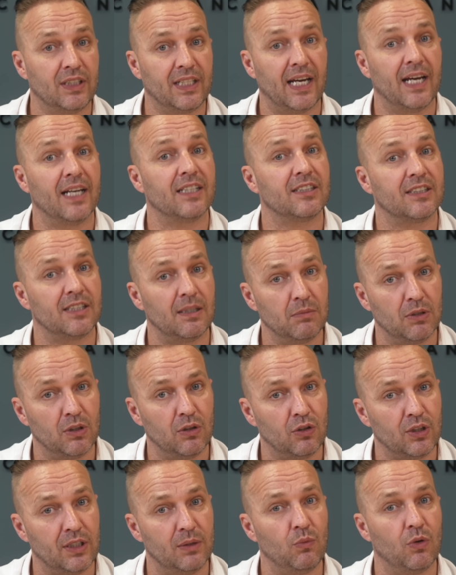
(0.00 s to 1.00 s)
get a similar
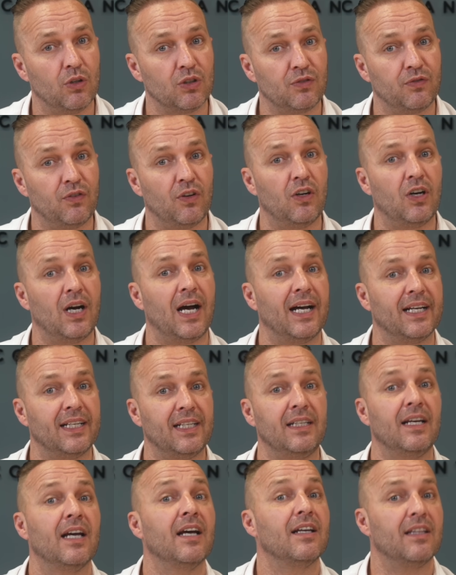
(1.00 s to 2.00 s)
looking watch for,
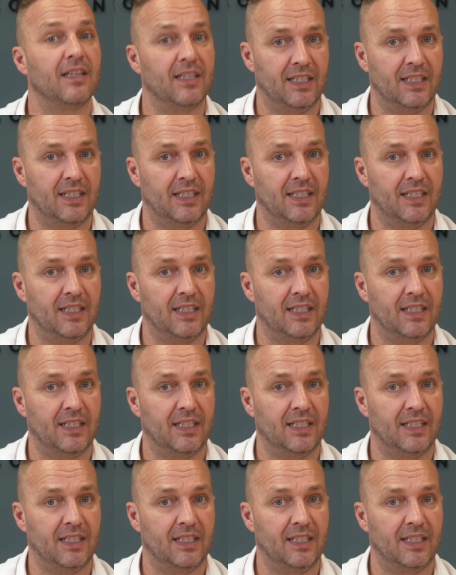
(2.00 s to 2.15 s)
i.e. the